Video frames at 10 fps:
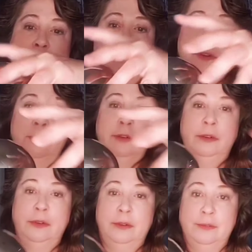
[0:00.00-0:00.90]

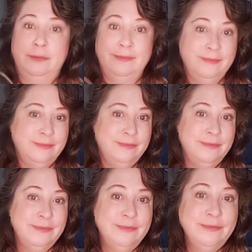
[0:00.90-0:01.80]

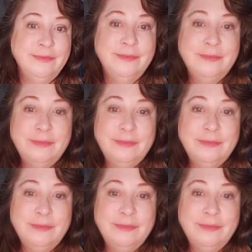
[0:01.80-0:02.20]
(no one is talking)